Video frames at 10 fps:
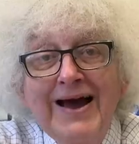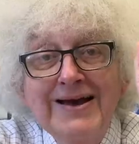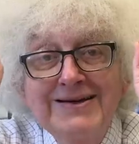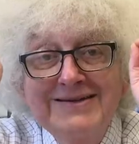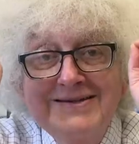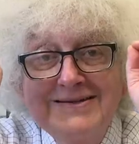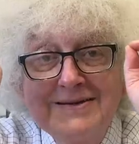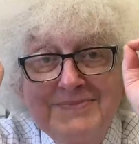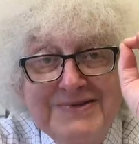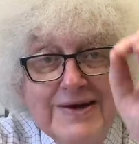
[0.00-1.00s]
and it is
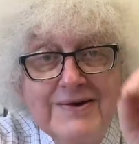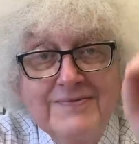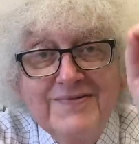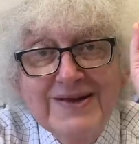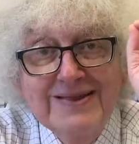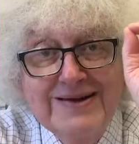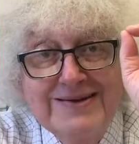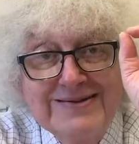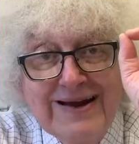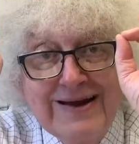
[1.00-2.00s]
observing
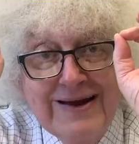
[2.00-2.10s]
these